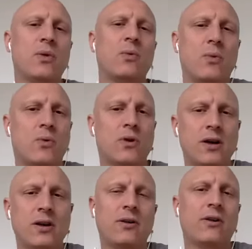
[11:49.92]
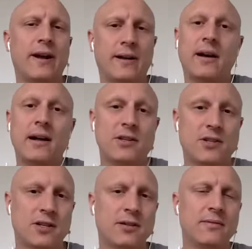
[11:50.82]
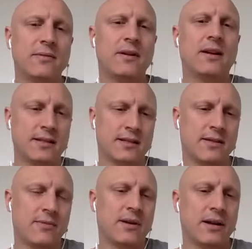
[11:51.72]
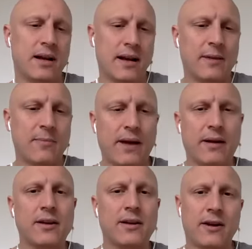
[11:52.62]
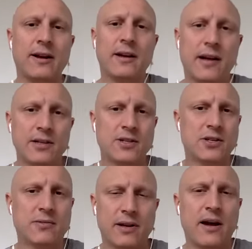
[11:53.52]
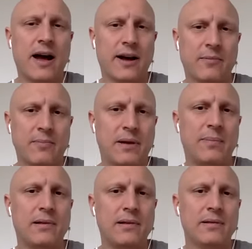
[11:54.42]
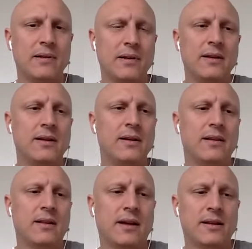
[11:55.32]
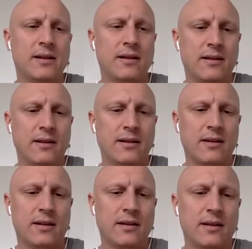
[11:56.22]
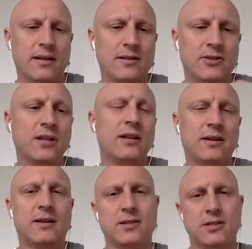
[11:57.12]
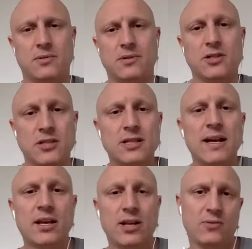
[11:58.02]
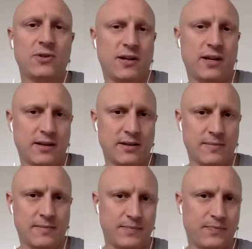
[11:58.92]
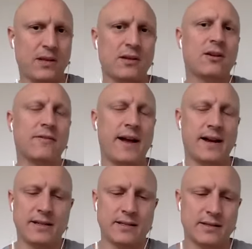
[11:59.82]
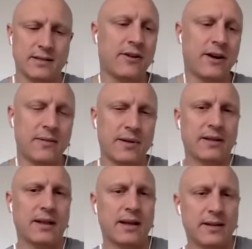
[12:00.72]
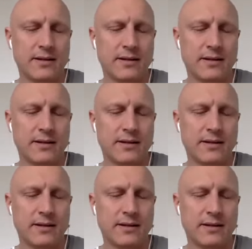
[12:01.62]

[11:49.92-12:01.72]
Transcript: Or you create a culture, and that's the one that I like better. You create a culture when you hire people that that treat the customers just like you treated them. Carvana is incredible at that.